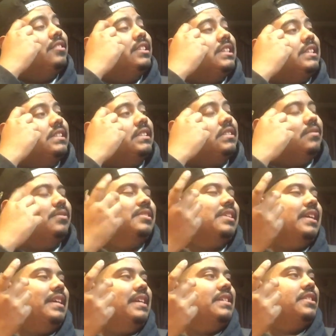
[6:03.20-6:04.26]
to well, it's
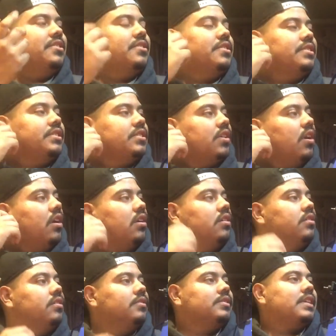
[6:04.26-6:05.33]
not easier to
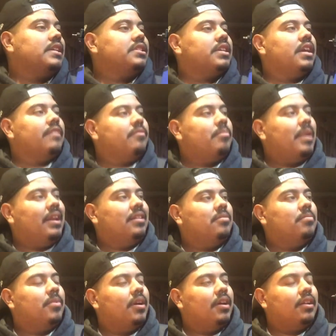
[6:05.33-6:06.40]
install. It was actually kind of a pain in the
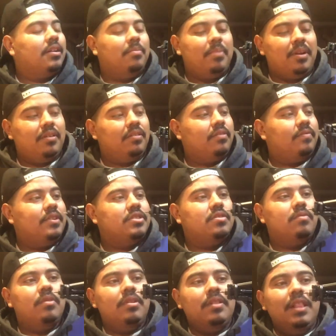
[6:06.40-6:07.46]
butt compared to the
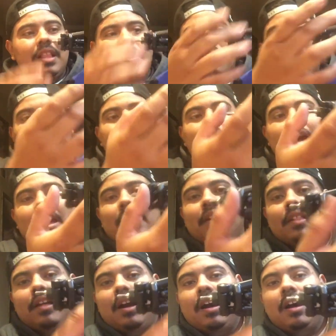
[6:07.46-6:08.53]
original one, but
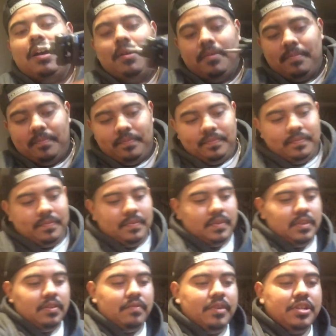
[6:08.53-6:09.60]
um,
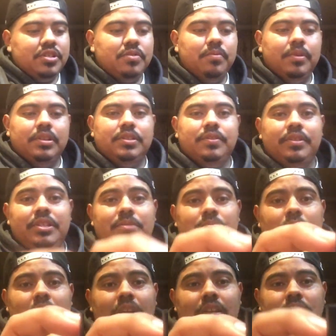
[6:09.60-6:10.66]
the original one, so these
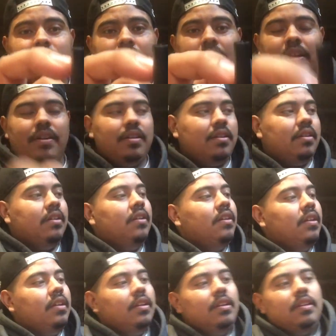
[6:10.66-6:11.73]
brackets right here,
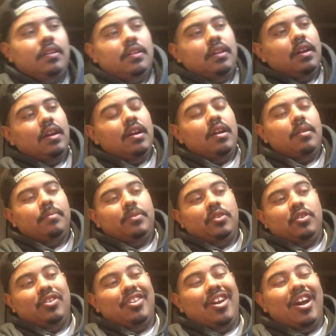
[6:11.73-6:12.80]
um,
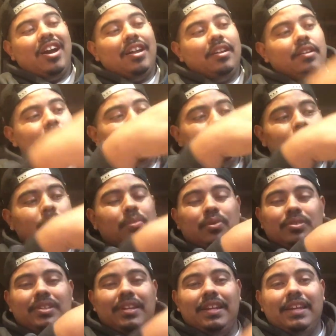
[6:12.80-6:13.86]
they're not
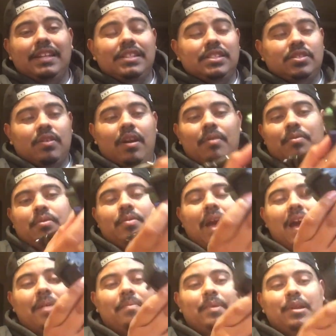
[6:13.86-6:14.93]
bolted in. So I would
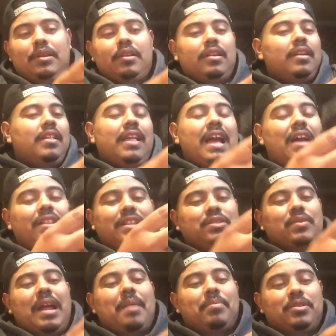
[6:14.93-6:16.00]
happen, uh, this
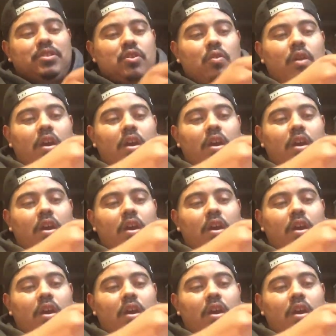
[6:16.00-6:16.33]
would happen so